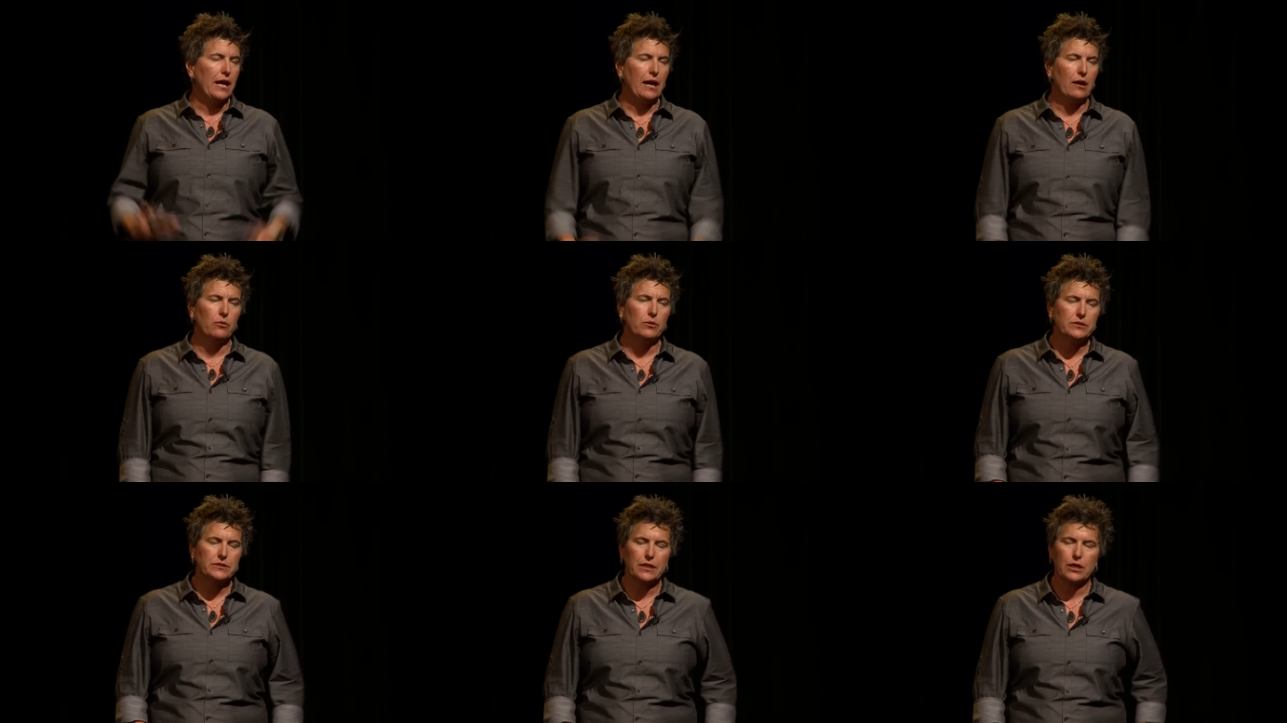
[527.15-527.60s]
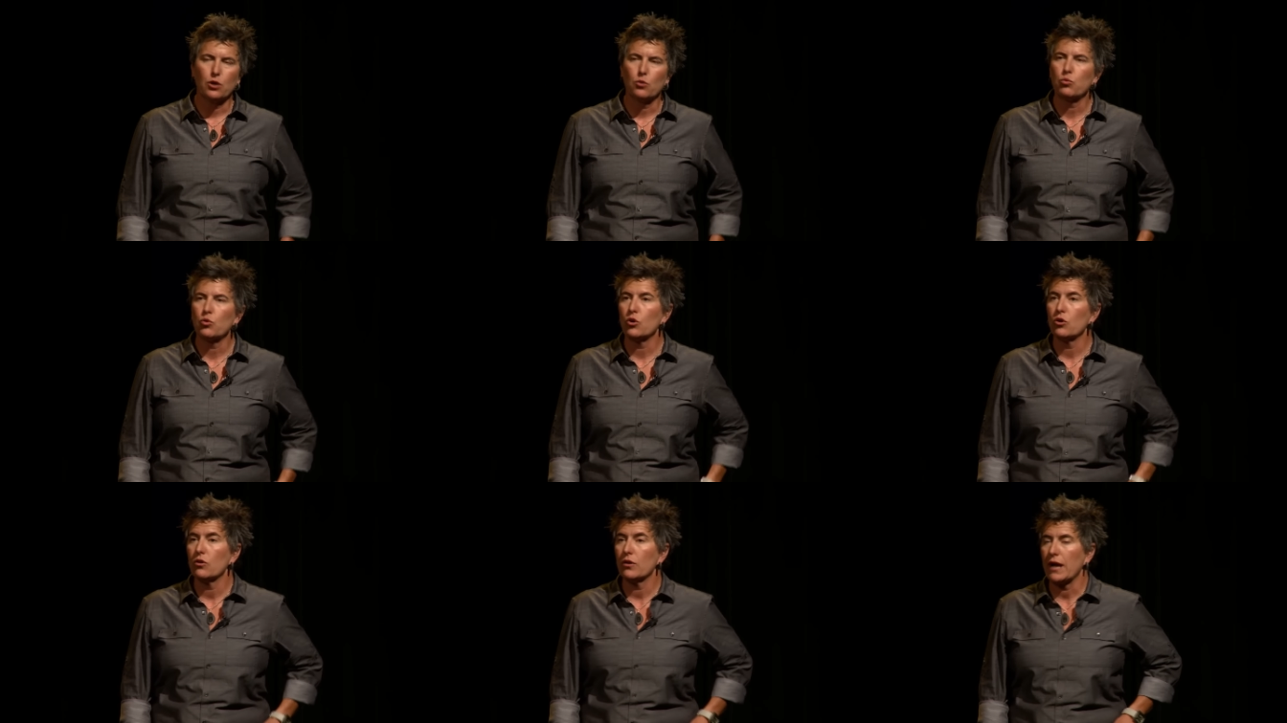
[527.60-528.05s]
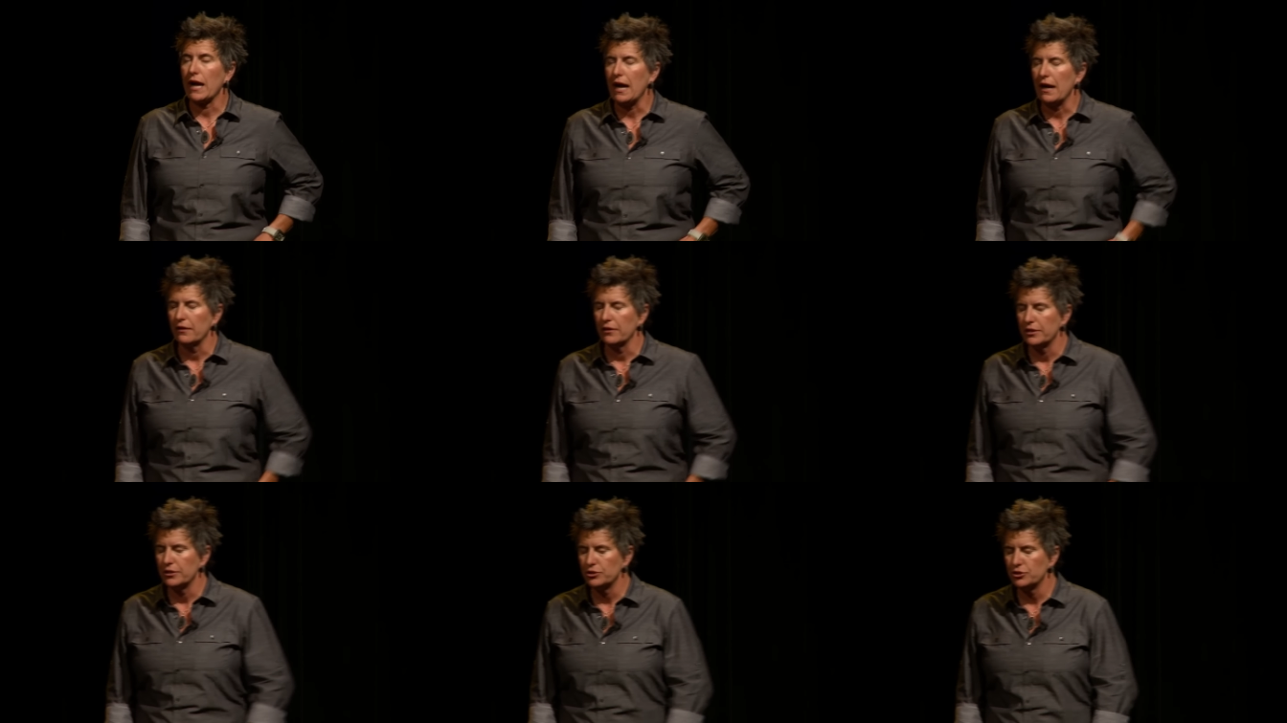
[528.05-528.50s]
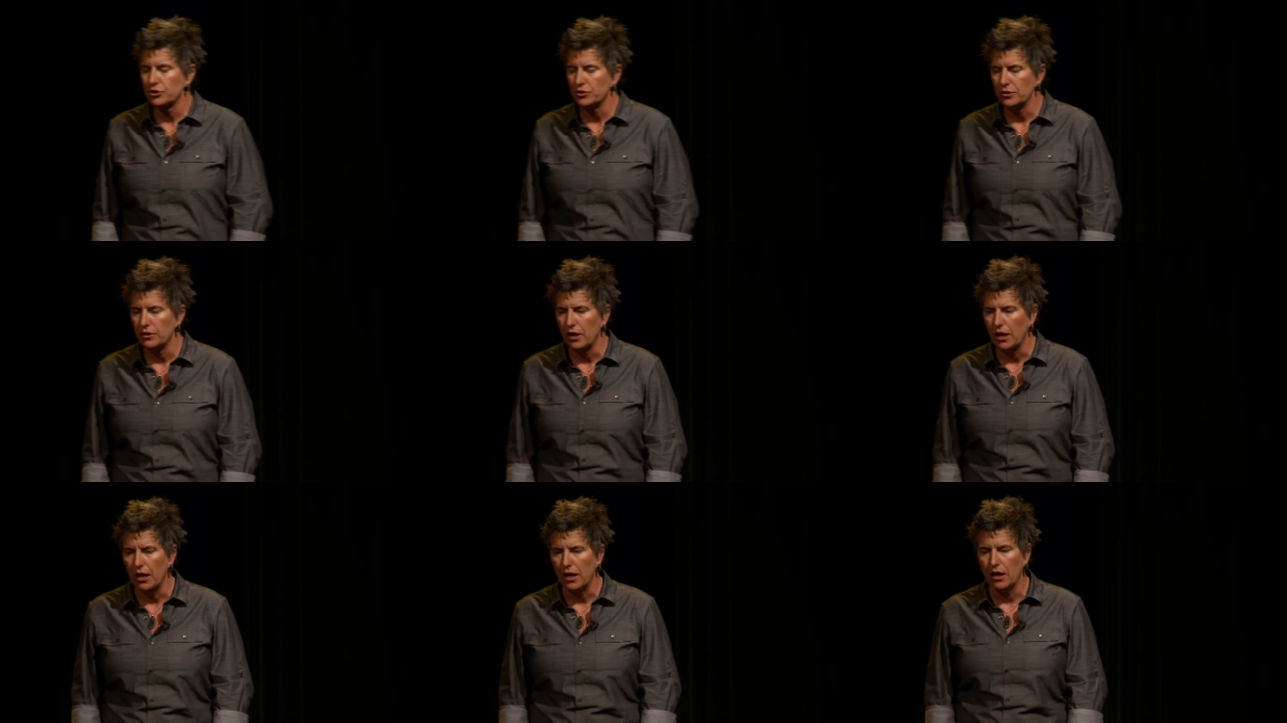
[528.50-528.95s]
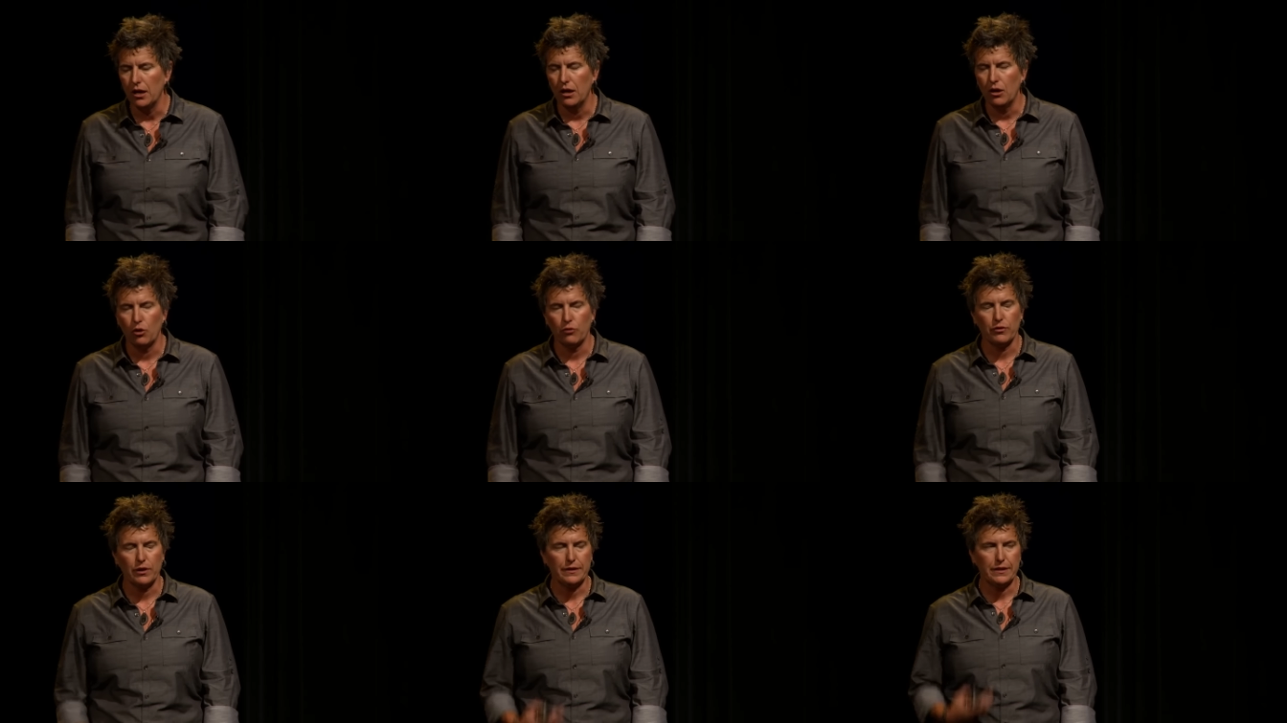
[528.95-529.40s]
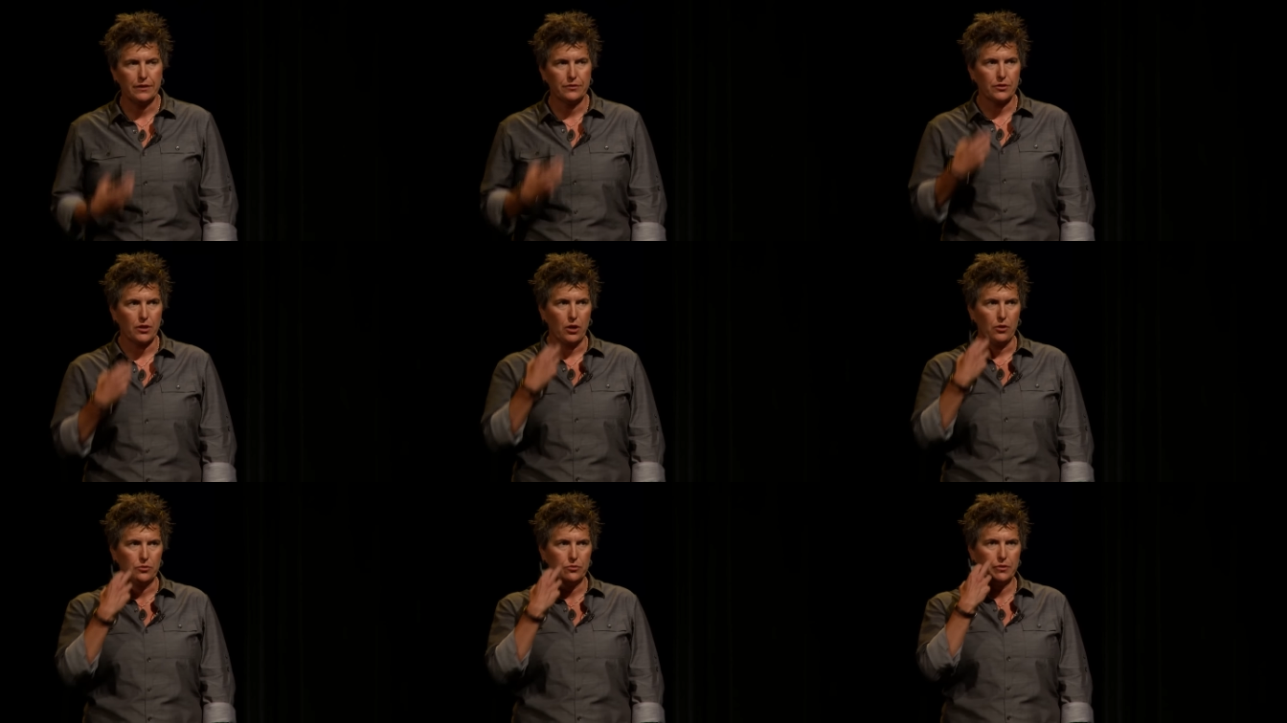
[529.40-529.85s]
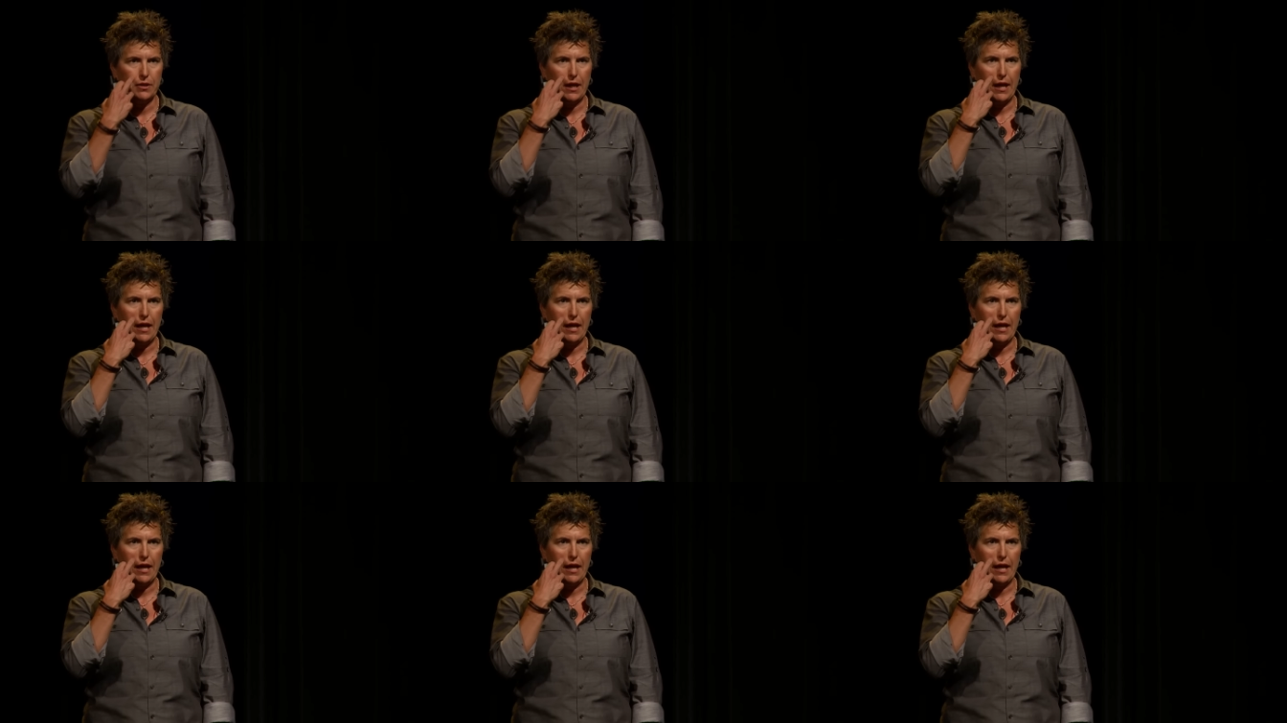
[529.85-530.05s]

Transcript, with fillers: I was at a rural college uh, over on the East Coast,